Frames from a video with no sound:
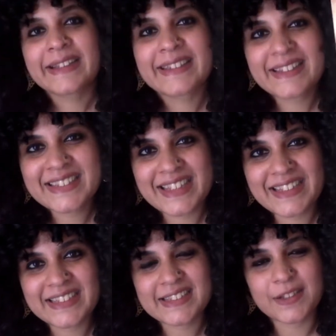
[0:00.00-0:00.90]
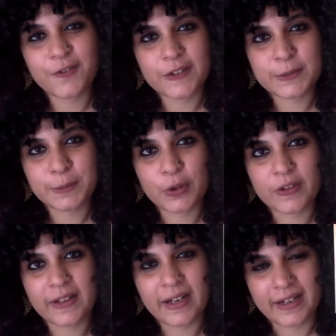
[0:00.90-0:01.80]
This is the first book
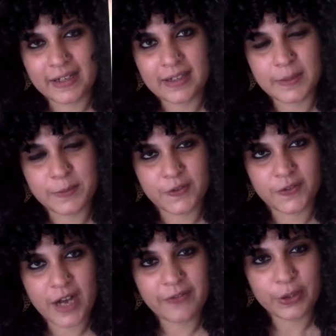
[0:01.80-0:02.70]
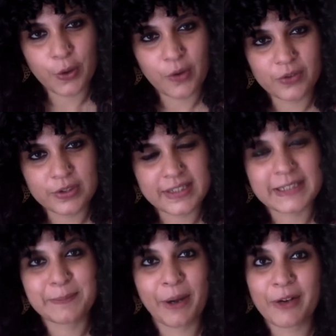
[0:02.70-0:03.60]
that I read in terms of graphic novels.
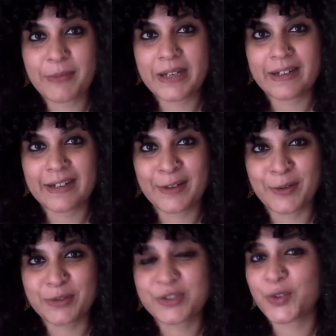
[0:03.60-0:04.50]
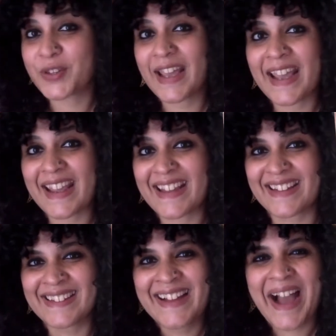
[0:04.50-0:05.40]
It's part of my reading goal, so
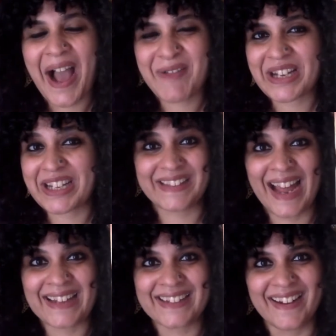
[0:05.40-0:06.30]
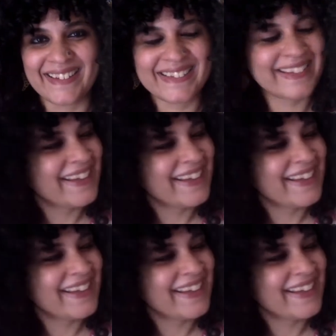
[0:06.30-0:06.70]
yay, I'm getting that done.